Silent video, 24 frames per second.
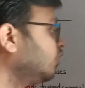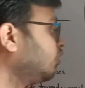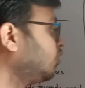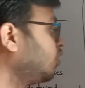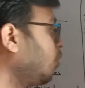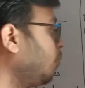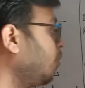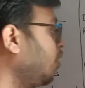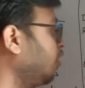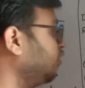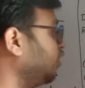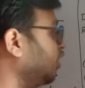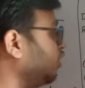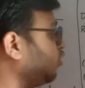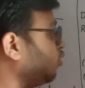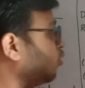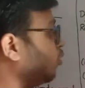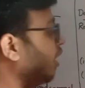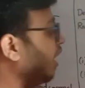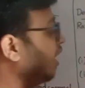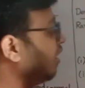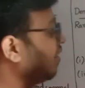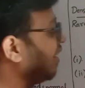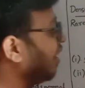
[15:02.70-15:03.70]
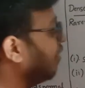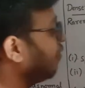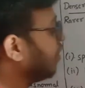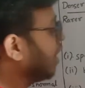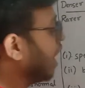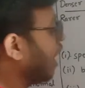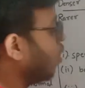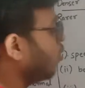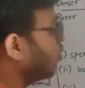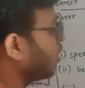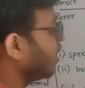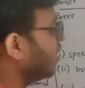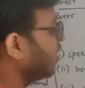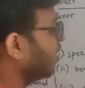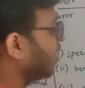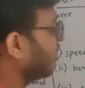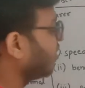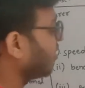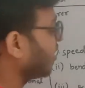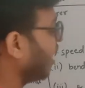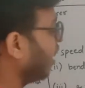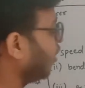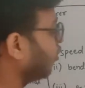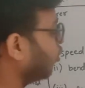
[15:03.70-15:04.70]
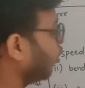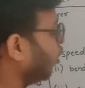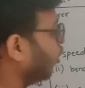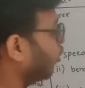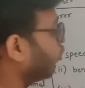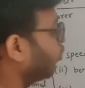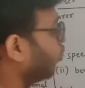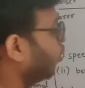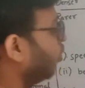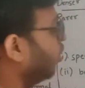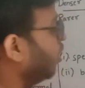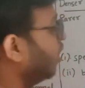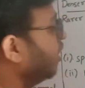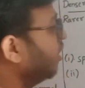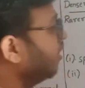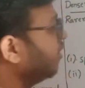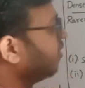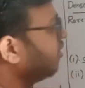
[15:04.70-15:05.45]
Some of the students have doubt in this case also,